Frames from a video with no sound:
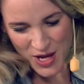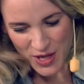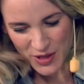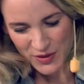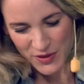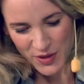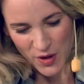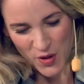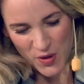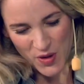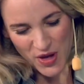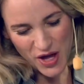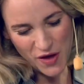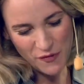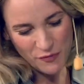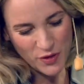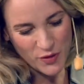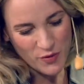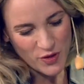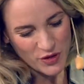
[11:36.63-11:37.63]
So
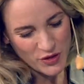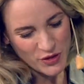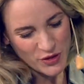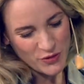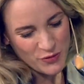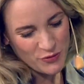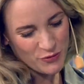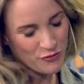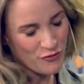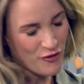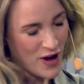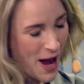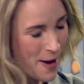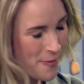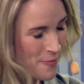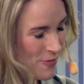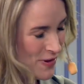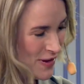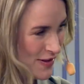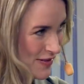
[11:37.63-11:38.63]
if we were to
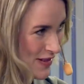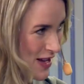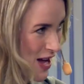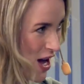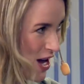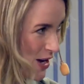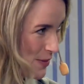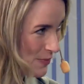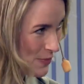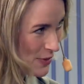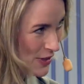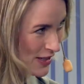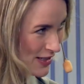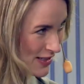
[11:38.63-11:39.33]
wrap up